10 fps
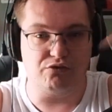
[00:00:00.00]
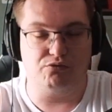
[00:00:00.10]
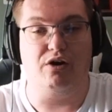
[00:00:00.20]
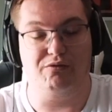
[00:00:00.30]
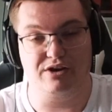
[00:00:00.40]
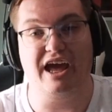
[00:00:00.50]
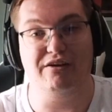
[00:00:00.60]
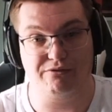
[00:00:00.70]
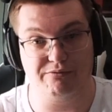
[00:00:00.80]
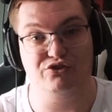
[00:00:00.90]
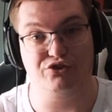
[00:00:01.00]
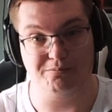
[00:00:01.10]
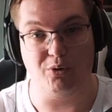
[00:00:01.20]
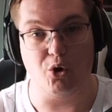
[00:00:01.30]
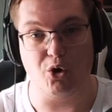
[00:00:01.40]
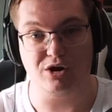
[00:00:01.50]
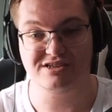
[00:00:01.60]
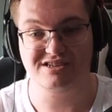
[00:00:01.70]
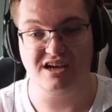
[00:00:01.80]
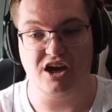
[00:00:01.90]
Right one here for the
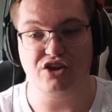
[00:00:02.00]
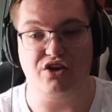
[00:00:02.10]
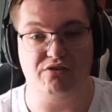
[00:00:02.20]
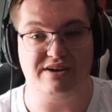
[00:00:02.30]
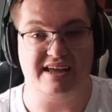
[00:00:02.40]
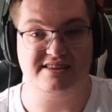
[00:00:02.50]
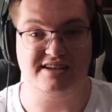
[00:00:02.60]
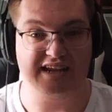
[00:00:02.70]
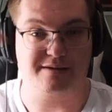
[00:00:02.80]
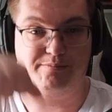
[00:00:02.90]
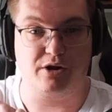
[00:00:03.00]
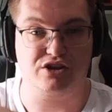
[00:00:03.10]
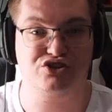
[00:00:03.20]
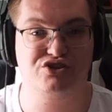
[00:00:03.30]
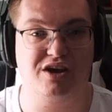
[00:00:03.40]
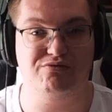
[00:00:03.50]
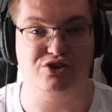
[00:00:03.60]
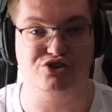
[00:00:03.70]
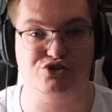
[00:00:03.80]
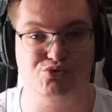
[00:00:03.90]
support. Don't forget to click punch, the
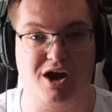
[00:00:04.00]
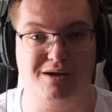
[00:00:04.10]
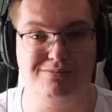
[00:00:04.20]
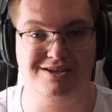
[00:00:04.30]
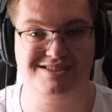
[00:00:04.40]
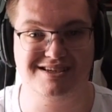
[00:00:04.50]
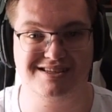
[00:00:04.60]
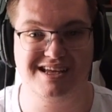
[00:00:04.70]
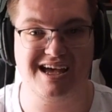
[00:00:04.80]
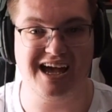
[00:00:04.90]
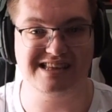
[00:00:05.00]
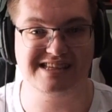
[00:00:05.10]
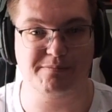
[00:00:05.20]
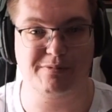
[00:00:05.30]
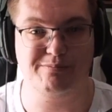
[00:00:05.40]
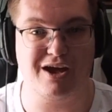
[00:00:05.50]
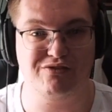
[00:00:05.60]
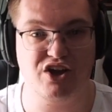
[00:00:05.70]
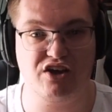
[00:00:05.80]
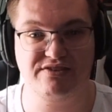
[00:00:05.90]
subscribe button, and tap the bell
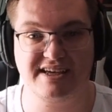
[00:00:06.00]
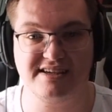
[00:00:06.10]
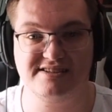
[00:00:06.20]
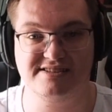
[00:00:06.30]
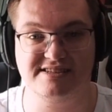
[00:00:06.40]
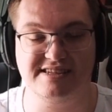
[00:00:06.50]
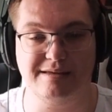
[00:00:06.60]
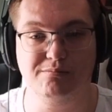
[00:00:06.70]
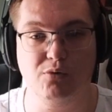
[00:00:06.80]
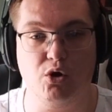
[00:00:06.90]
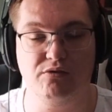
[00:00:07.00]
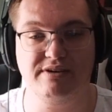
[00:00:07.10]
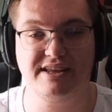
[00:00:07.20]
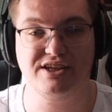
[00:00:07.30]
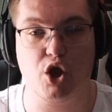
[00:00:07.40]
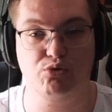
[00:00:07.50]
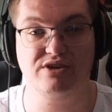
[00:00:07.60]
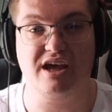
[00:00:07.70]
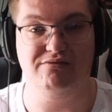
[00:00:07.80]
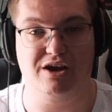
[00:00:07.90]
for notifications to see more videos
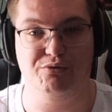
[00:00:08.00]
very